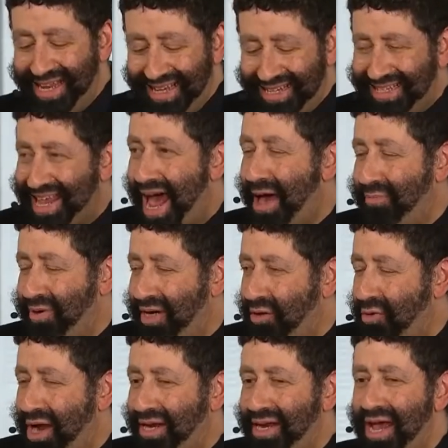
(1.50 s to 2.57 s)
is
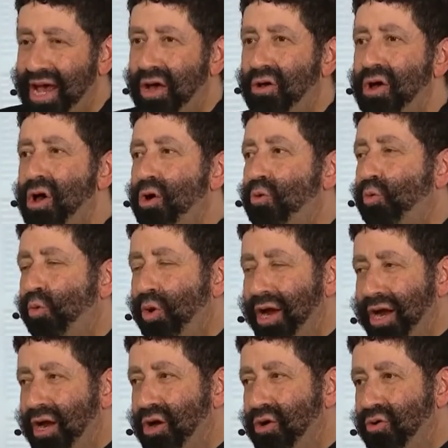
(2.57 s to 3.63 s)
happening right now,
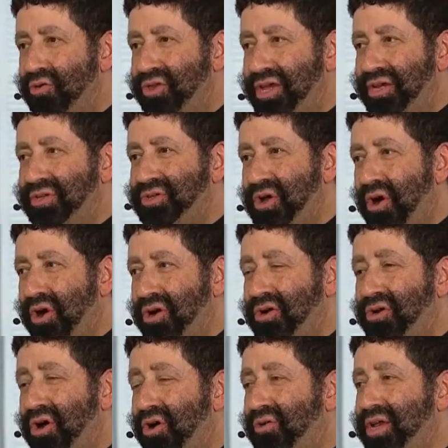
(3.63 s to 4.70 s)
where things are
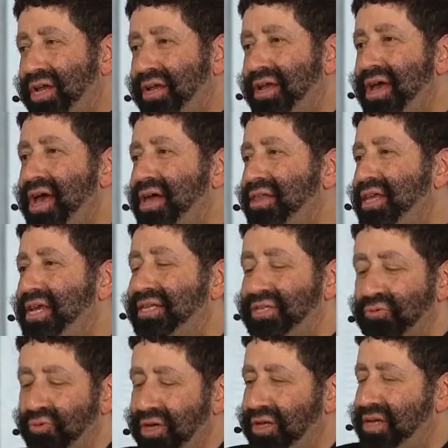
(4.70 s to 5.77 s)
going.
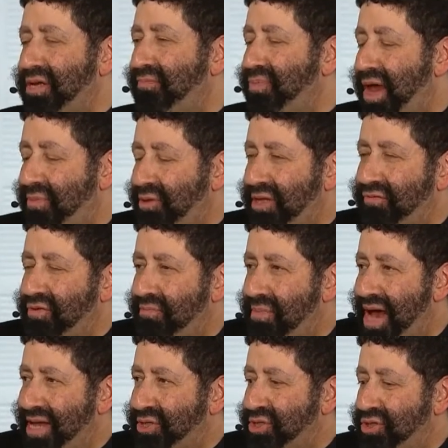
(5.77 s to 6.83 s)
It's really, I believe, the
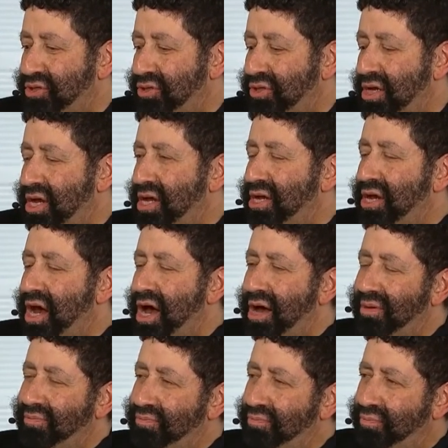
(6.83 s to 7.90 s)
master
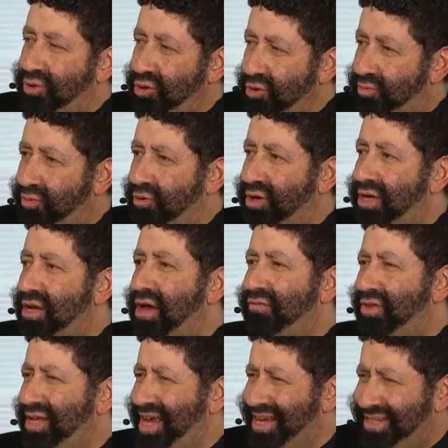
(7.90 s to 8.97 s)
blueprint
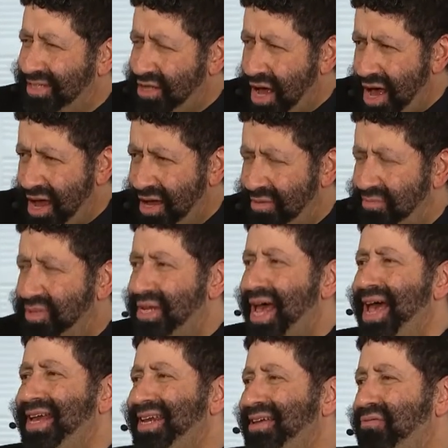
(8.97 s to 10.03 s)
of the end times,
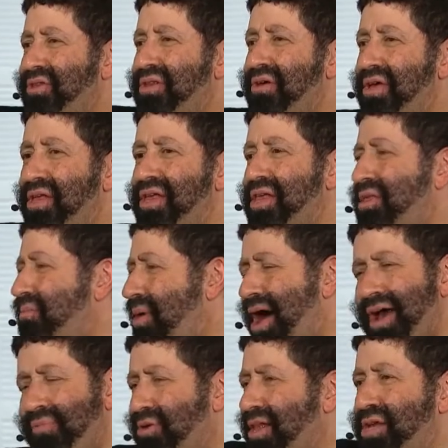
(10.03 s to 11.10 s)
and even the
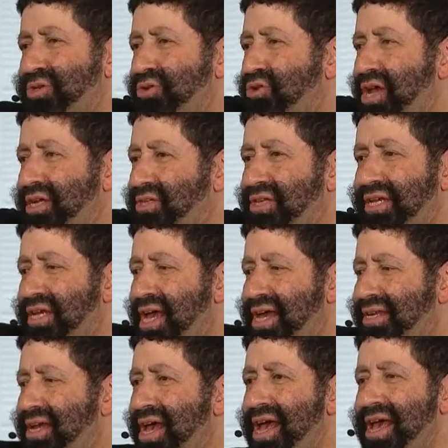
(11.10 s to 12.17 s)
Bible. As you get to the
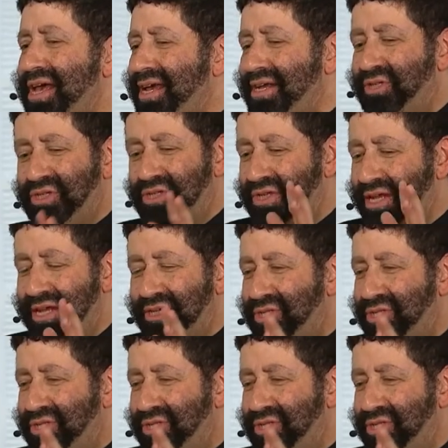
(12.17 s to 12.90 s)
end, it's